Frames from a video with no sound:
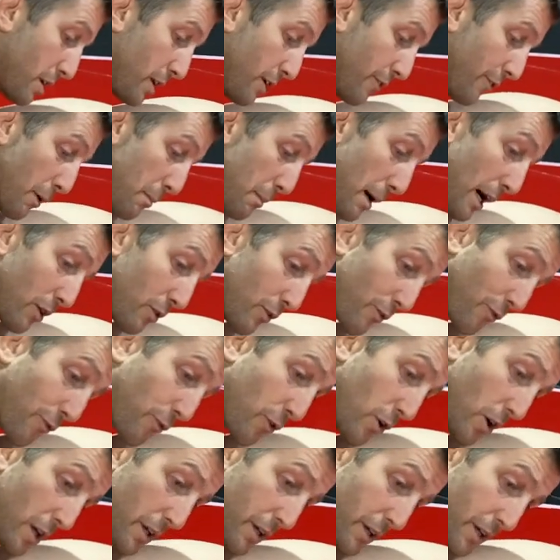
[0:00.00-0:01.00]
If I'm out in
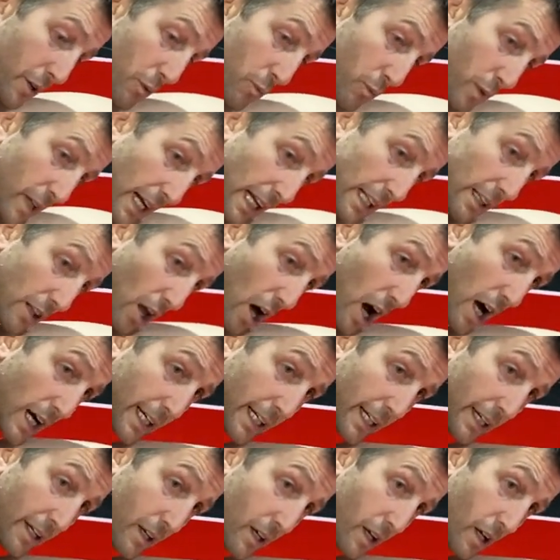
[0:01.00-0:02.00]
front, when I lock
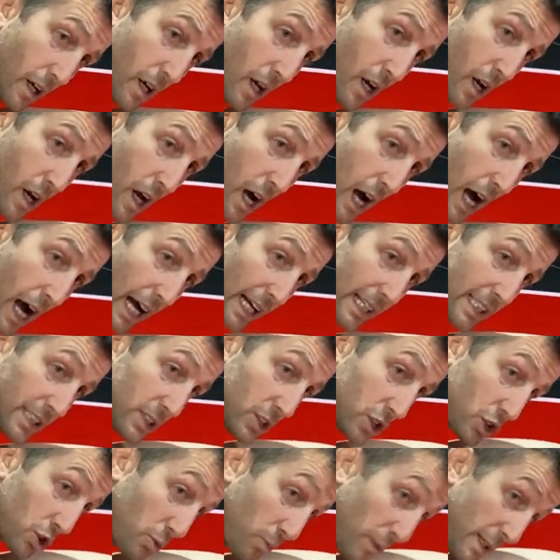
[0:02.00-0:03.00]
it, I can
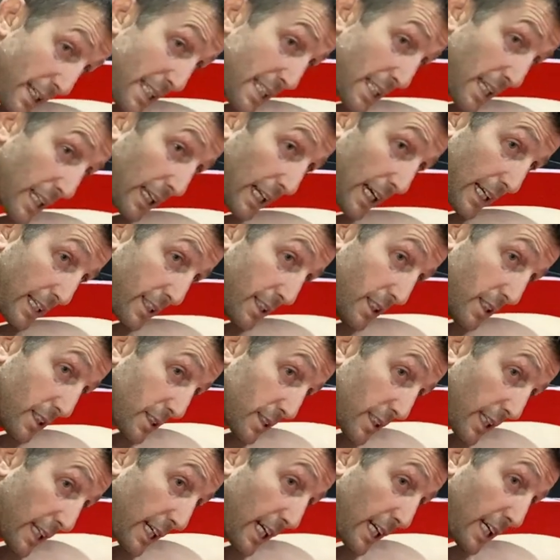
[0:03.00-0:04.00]
squeeze it like this.
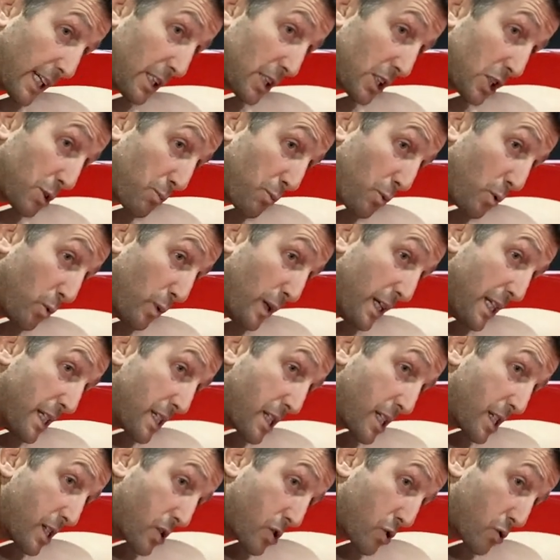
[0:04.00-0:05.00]
Like I can squeeze
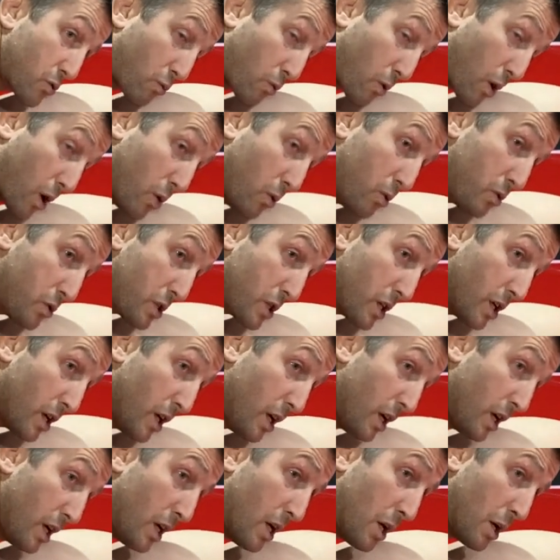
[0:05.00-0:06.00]
his throat,
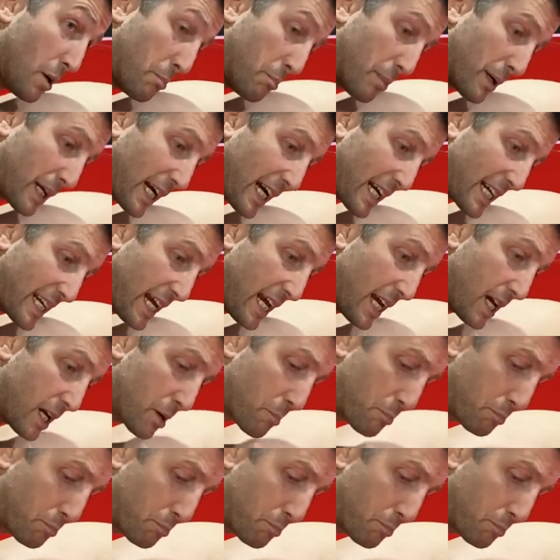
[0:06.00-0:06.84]
but I can't